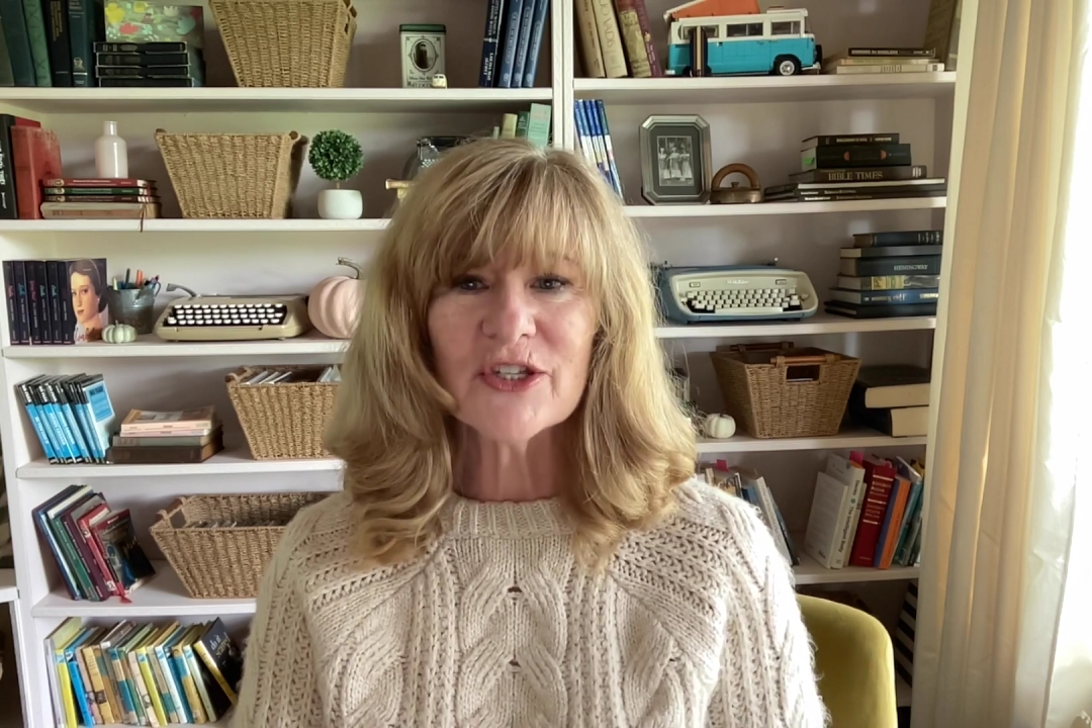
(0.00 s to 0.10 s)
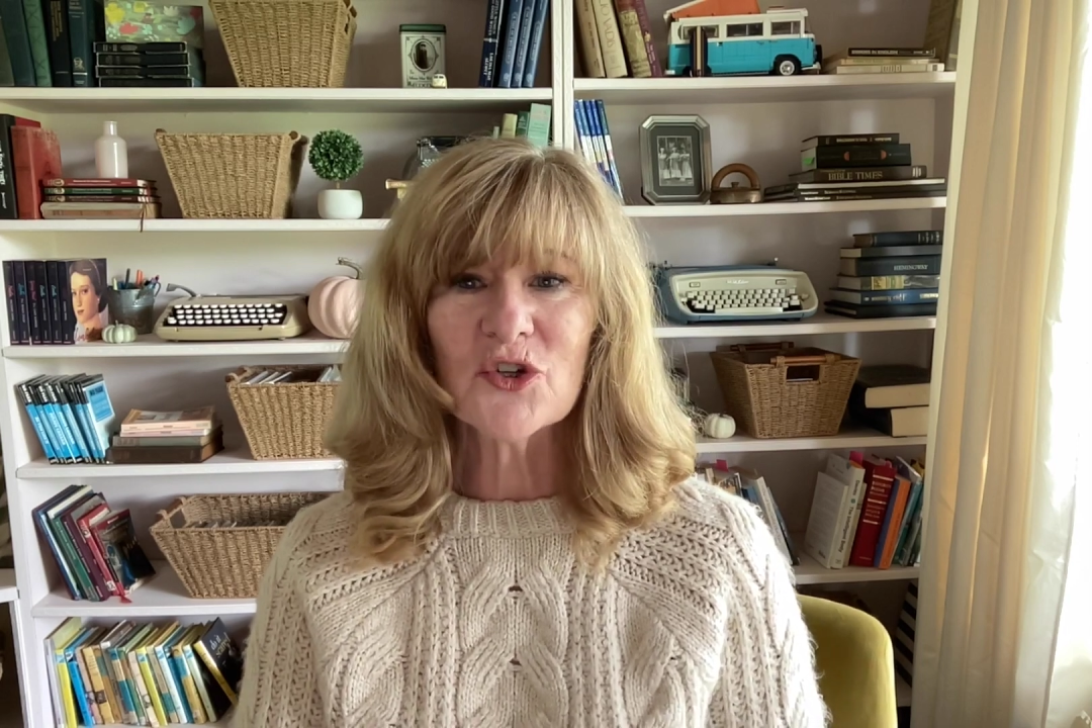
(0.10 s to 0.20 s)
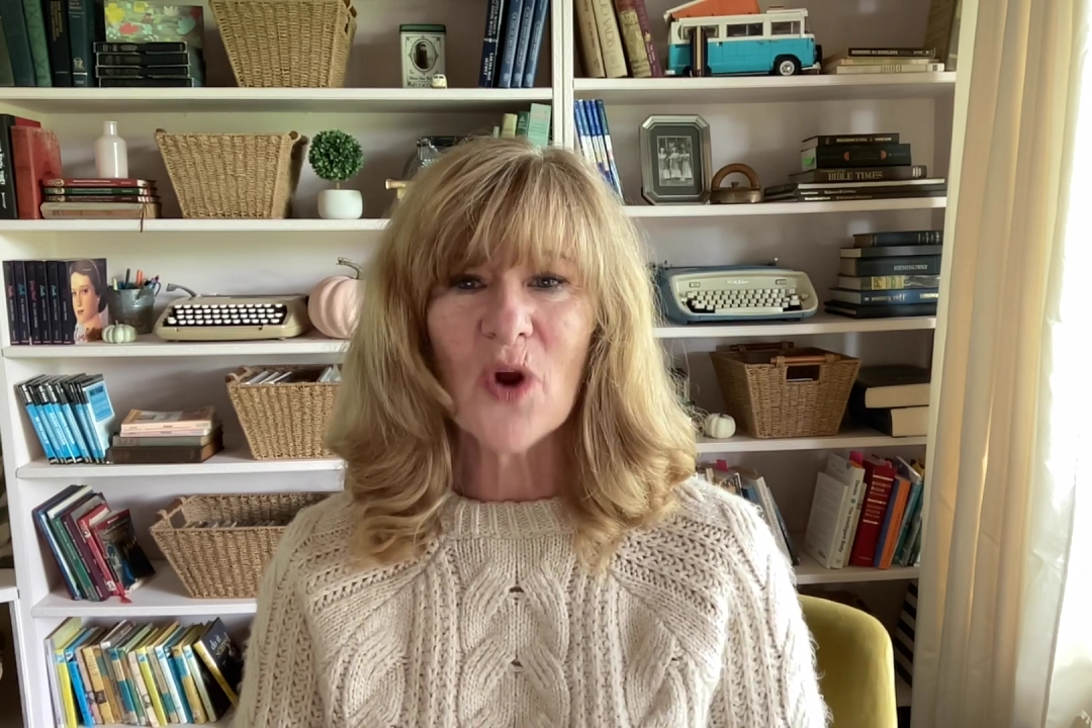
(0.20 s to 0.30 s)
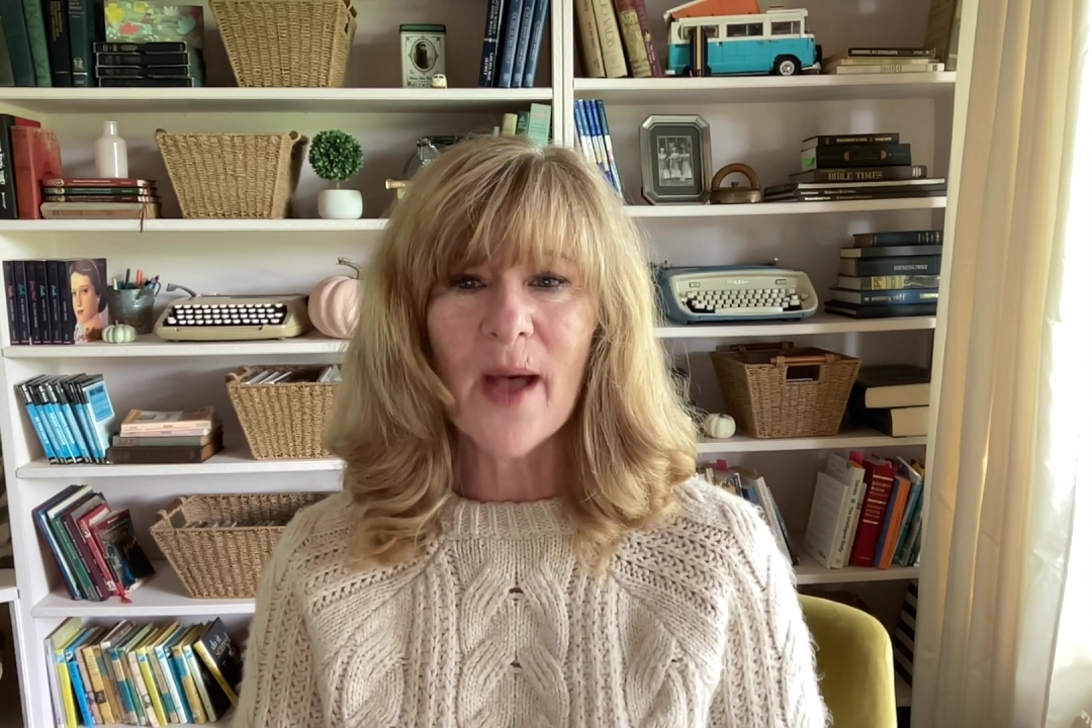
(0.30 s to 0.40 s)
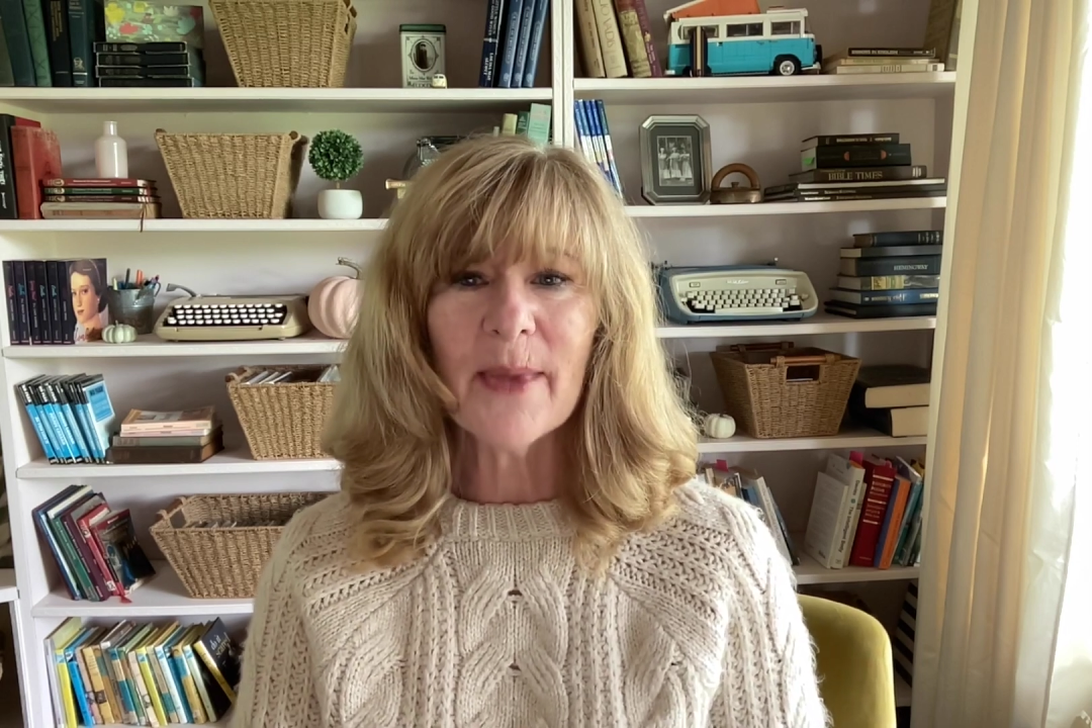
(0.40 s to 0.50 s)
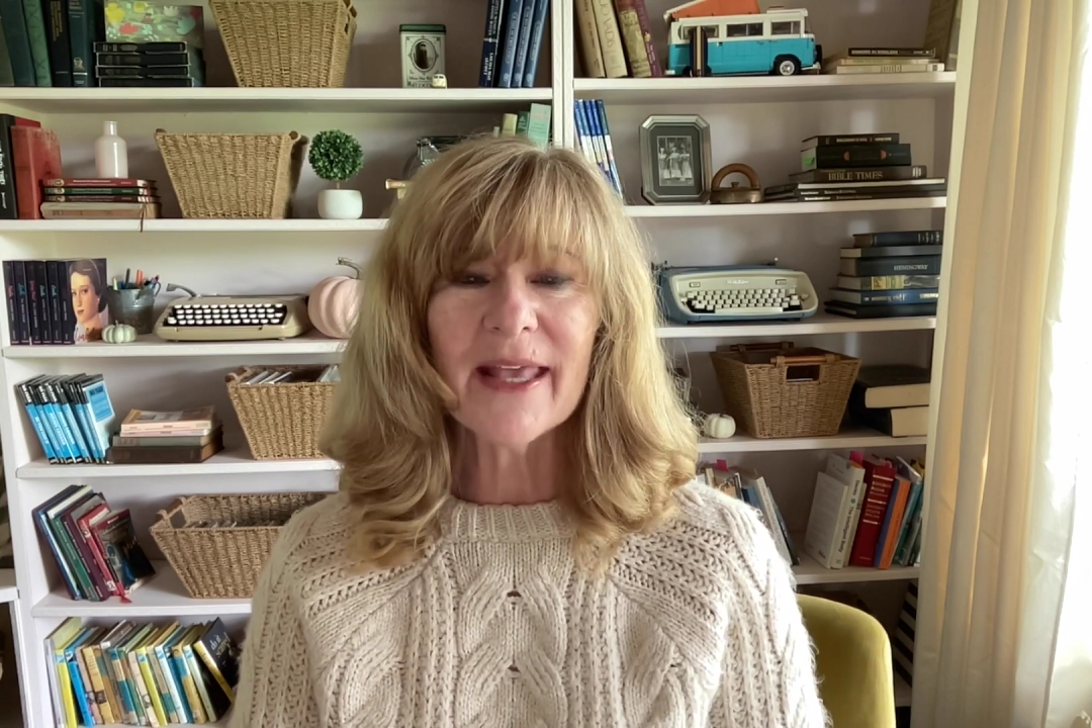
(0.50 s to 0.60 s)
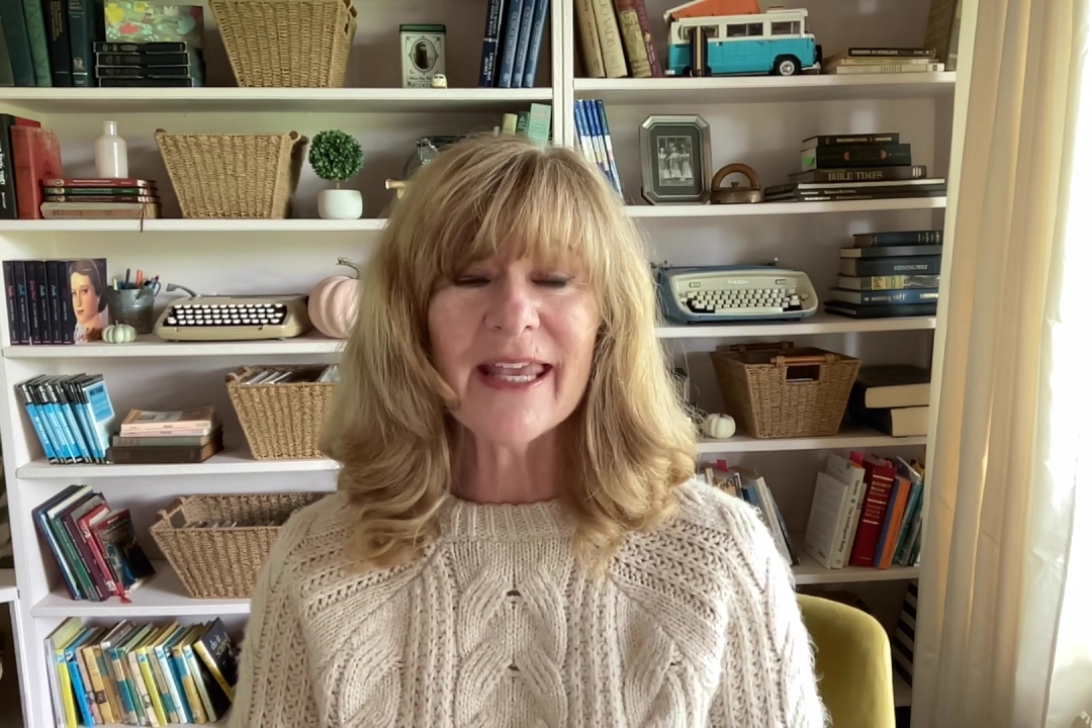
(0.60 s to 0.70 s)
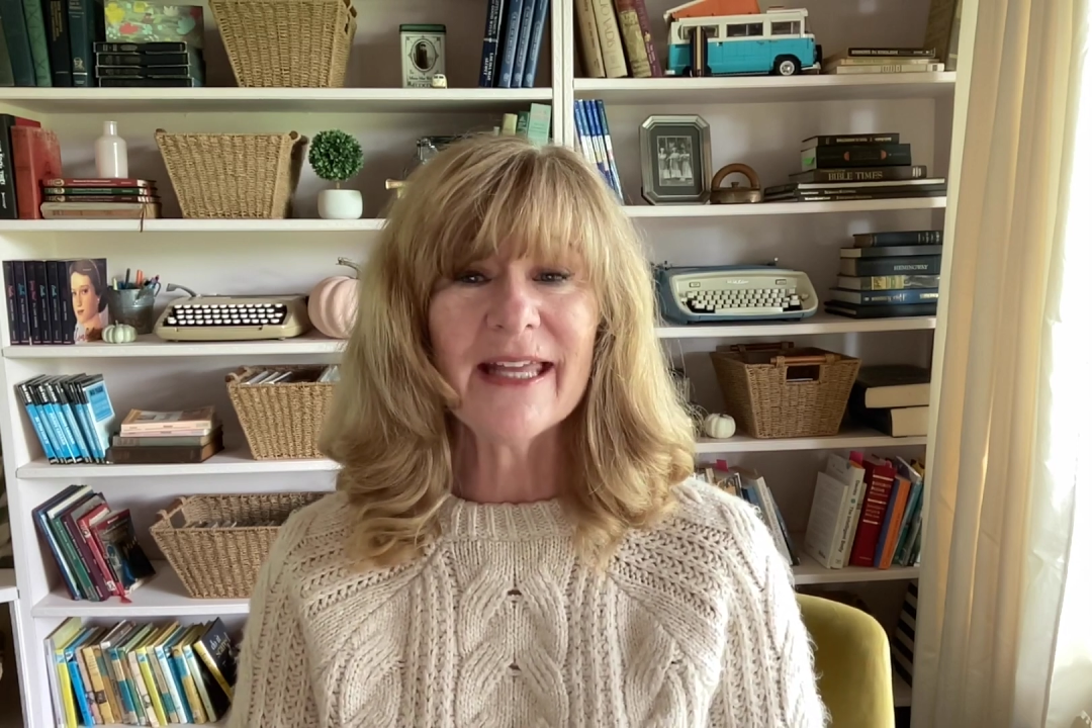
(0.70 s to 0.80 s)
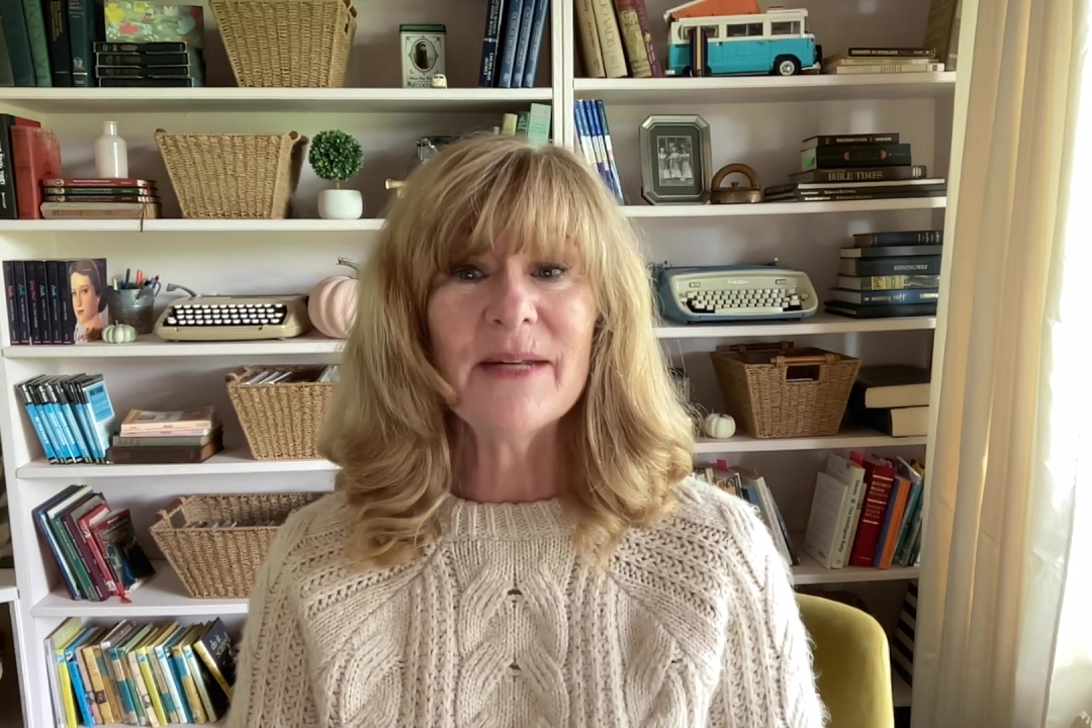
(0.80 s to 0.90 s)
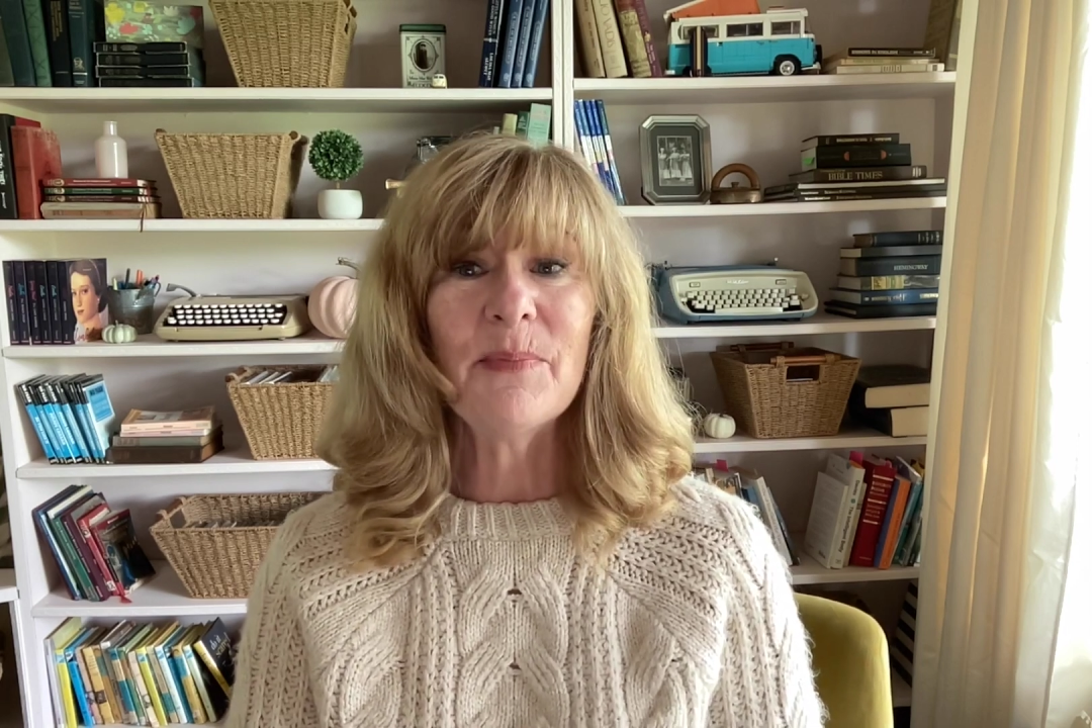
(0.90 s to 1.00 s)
trauma can